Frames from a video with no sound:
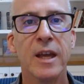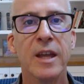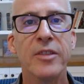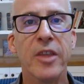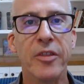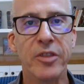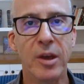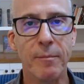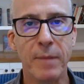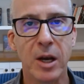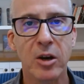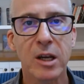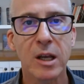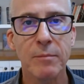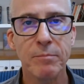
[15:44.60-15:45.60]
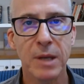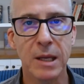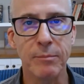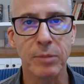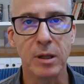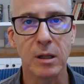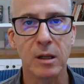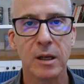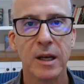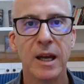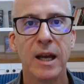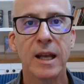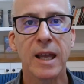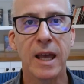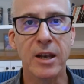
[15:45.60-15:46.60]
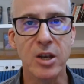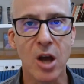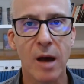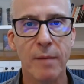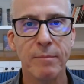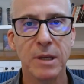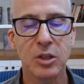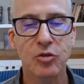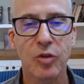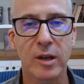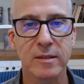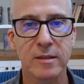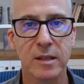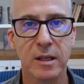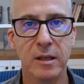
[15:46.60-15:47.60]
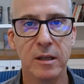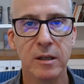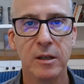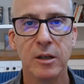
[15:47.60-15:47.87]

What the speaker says: That the American people cannot be trusted